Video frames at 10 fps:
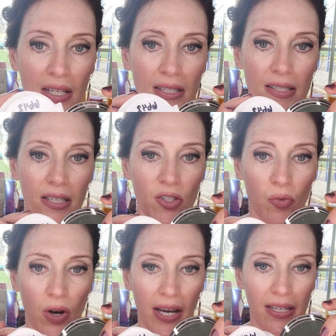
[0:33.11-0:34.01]
sits
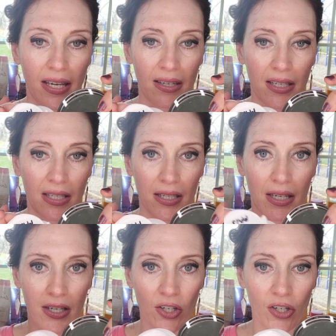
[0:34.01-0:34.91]
right down in
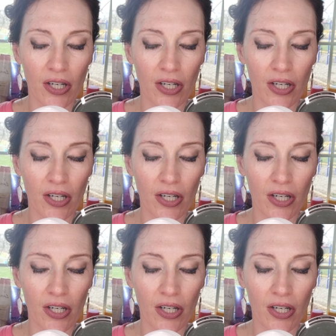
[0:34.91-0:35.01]
here.